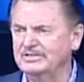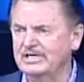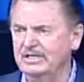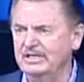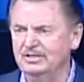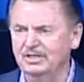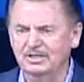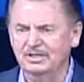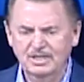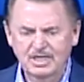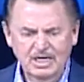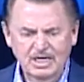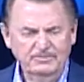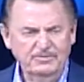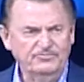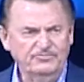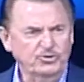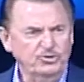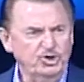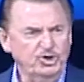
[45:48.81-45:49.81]
Say, look,
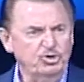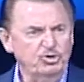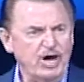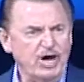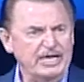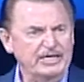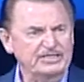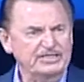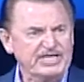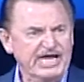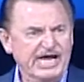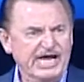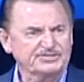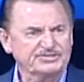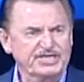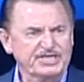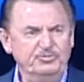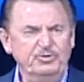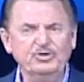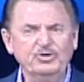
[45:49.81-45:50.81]
before you go out of this house
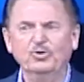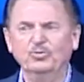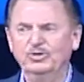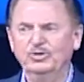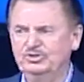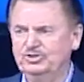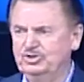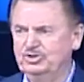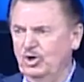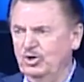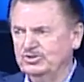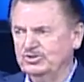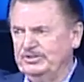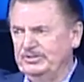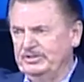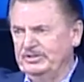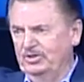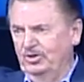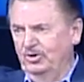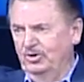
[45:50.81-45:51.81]
today, we're going to rejoice in
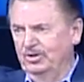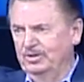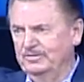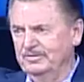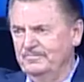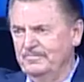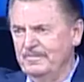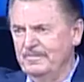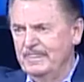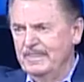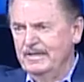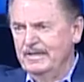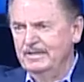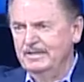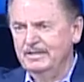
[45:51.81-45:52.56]
the Lord. Amen.